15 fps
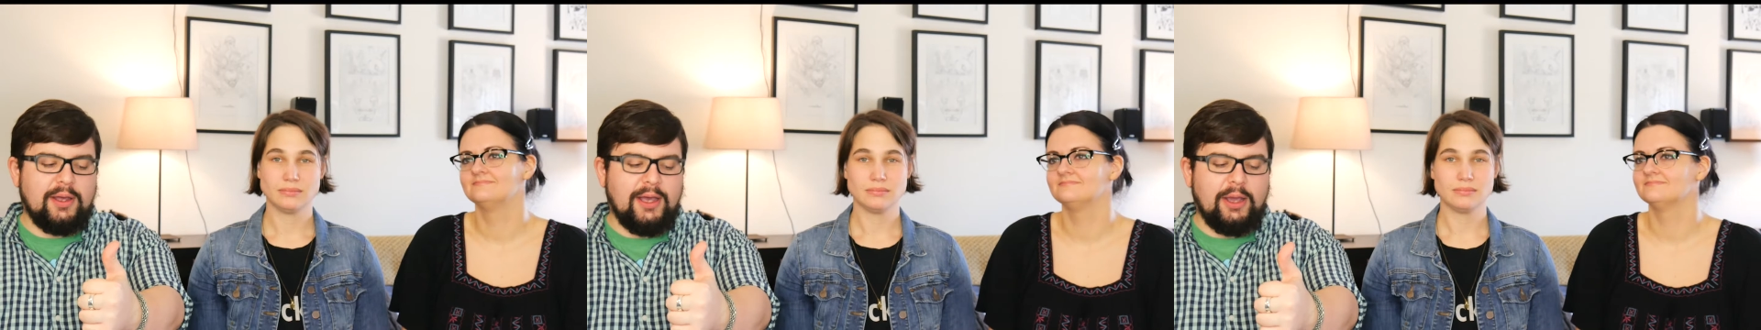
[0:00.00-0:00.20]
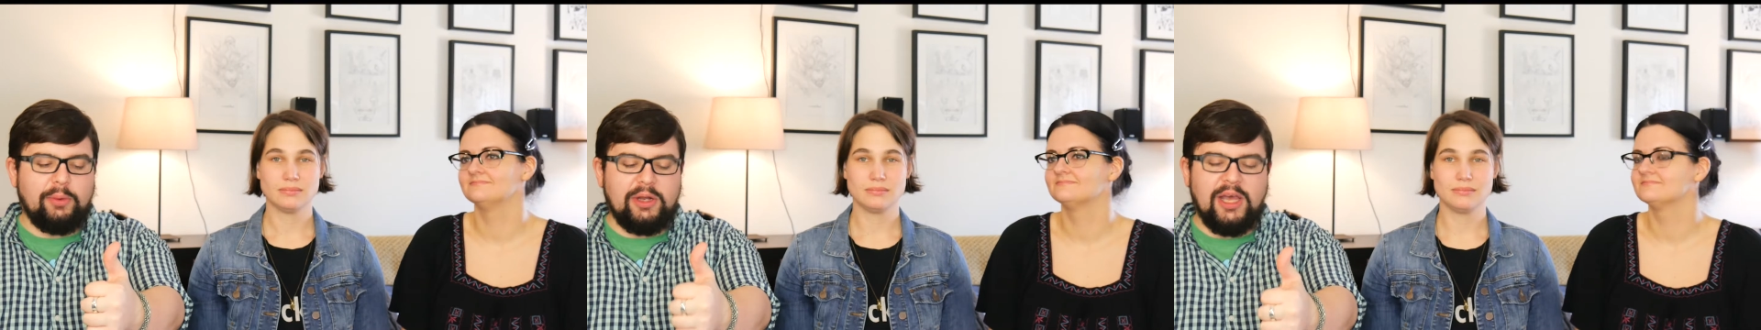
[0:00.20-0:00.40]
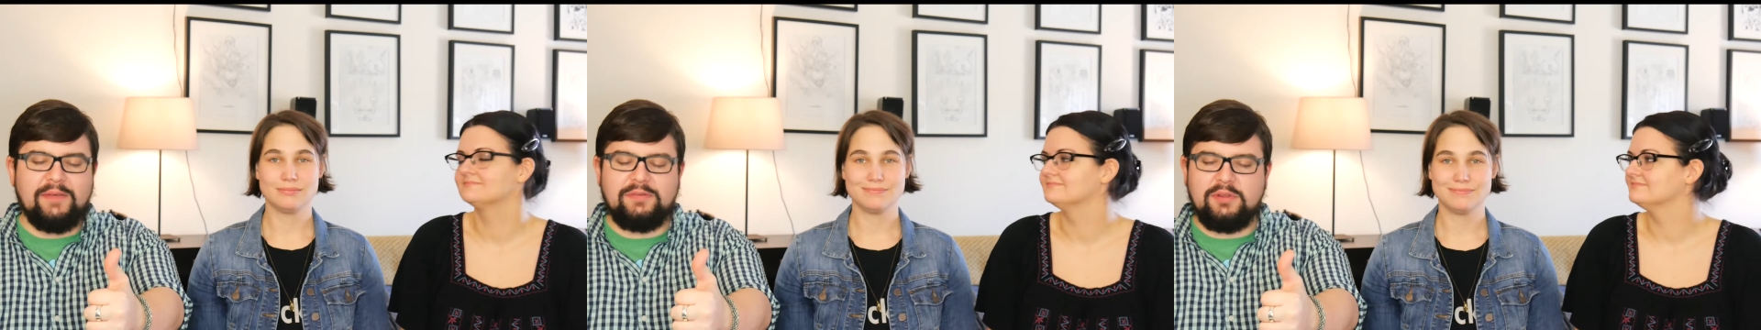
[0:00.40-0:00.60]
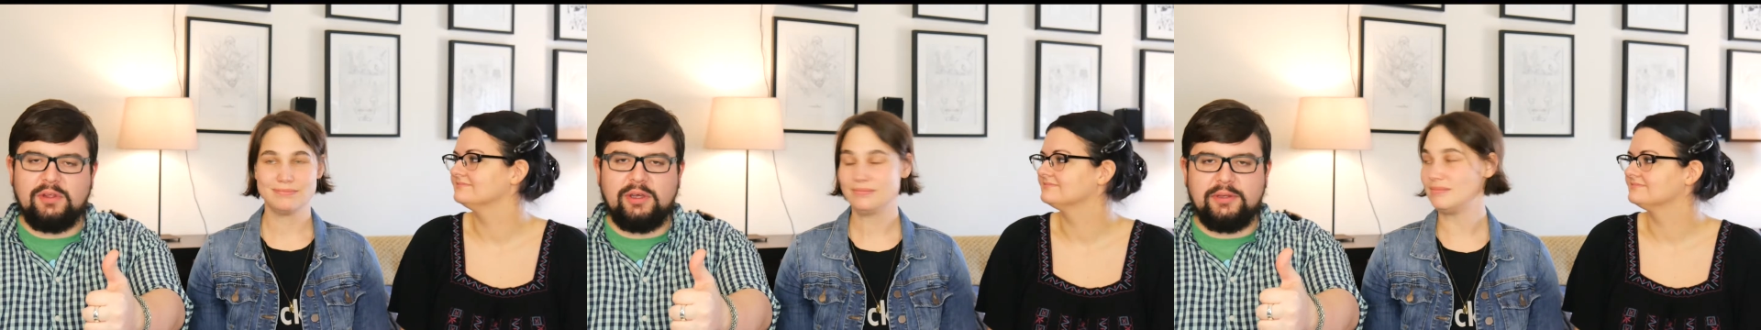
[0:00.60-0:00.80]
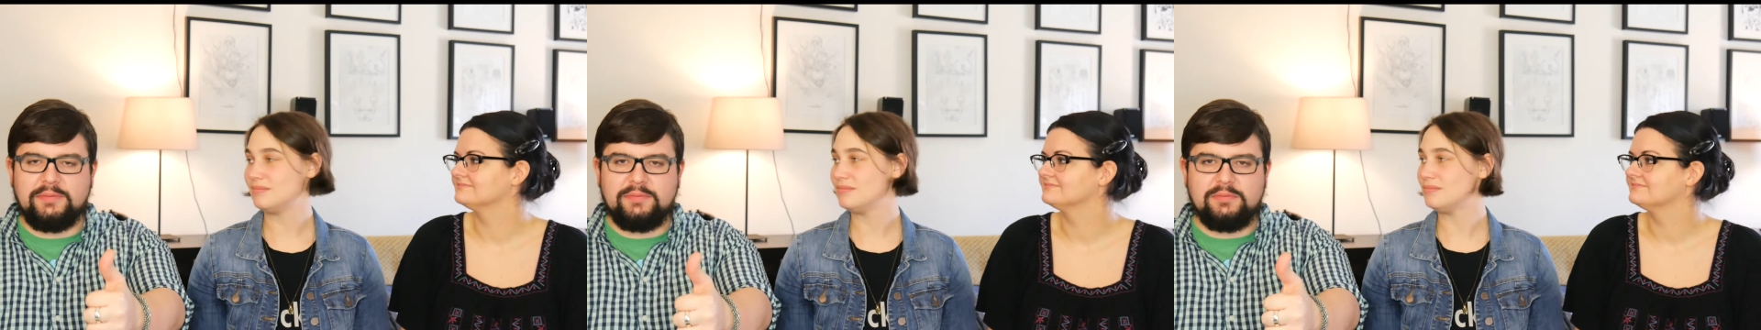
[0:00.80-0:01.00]
Speaker 1: I would have to
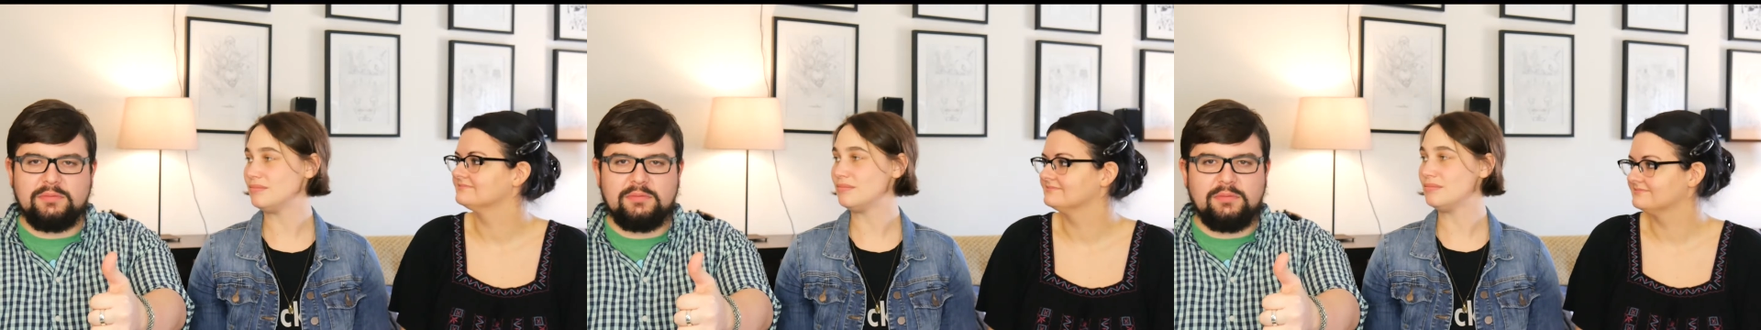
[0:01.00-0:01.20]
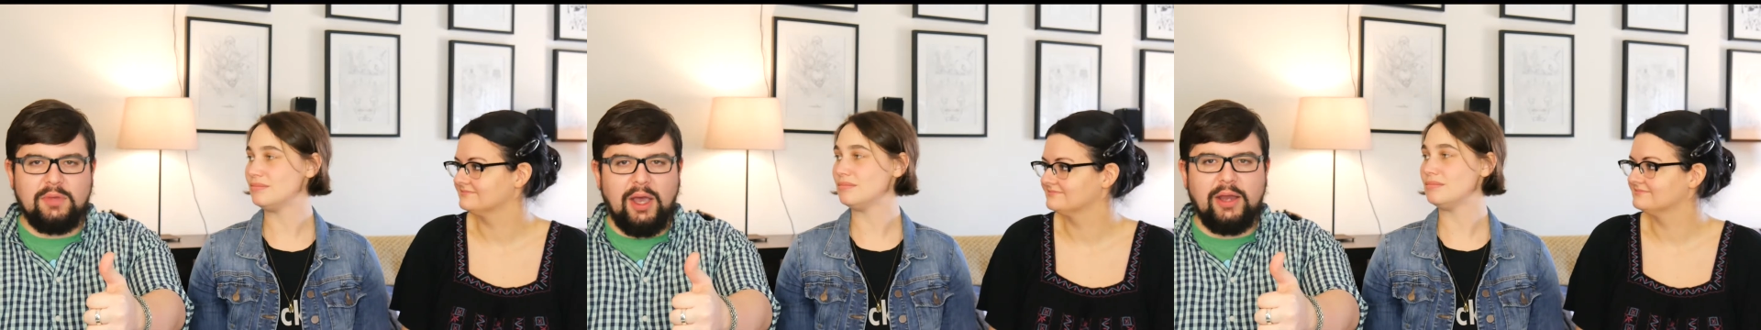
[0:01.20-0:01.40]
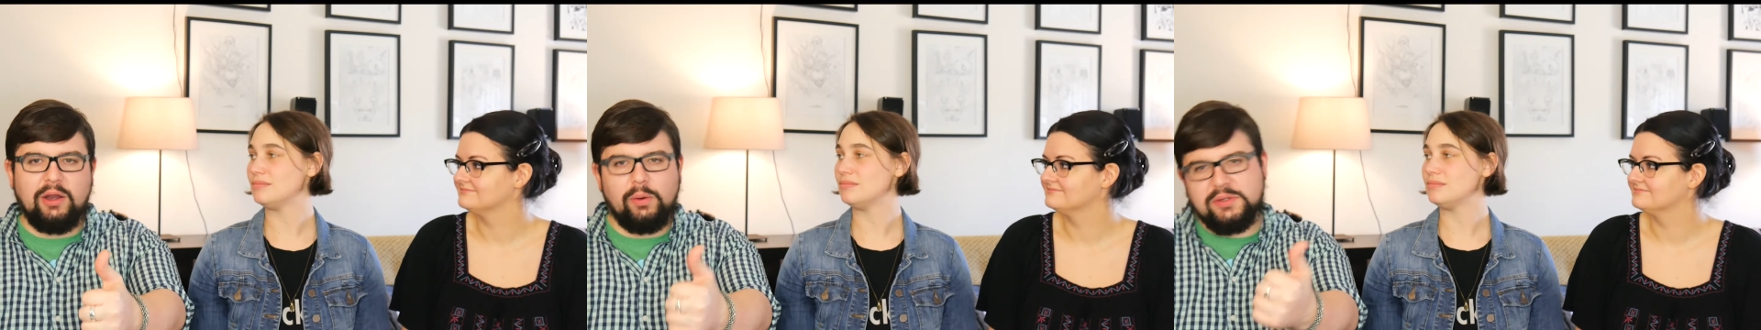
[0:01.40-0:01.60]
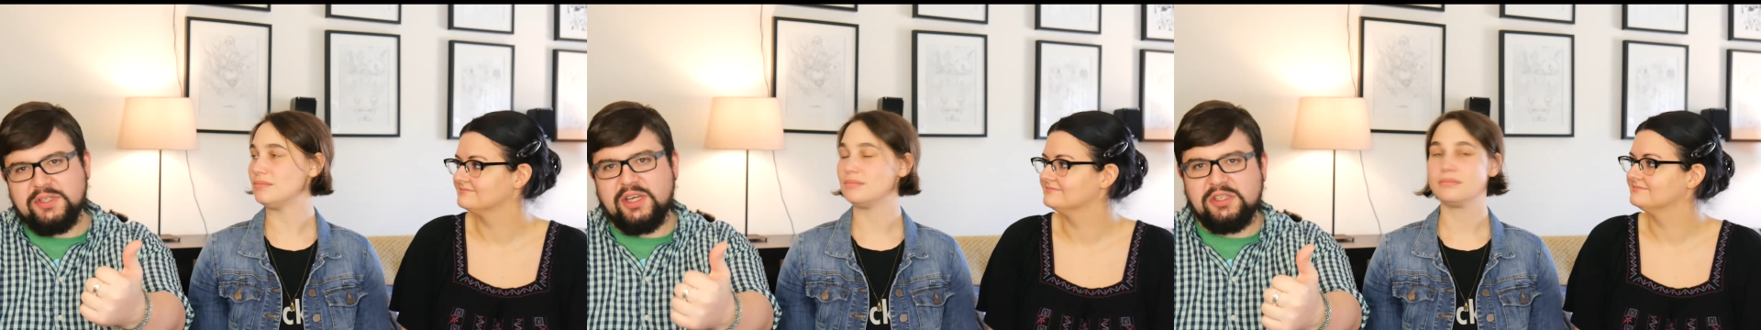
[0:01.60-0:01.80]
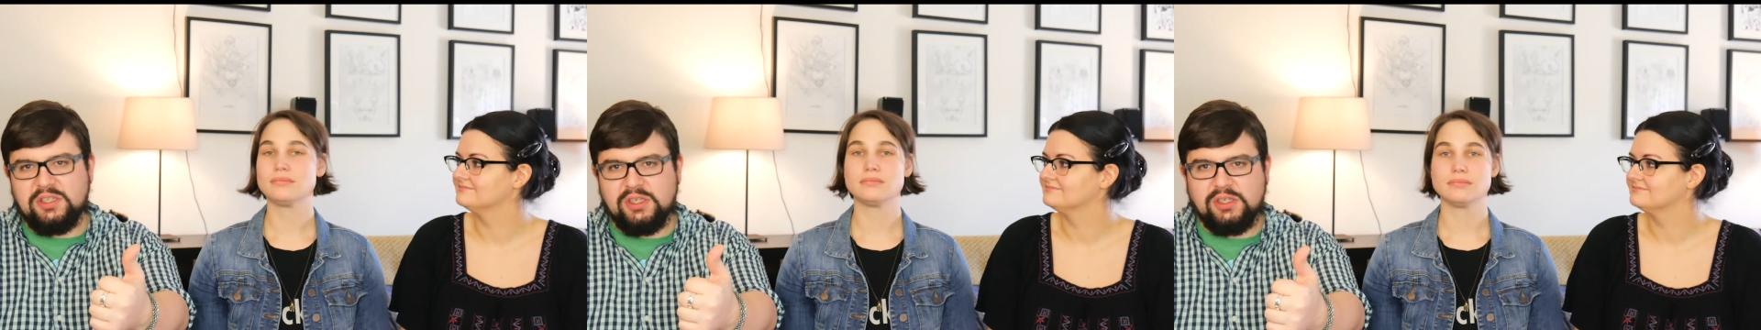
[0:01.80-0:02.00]
like... I know it's
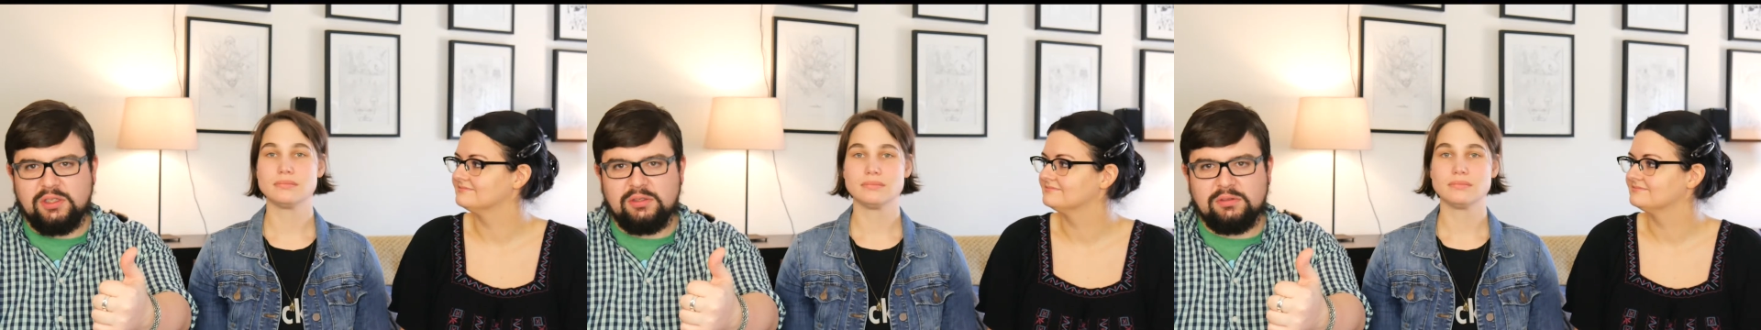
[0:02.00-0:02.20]
not chicken.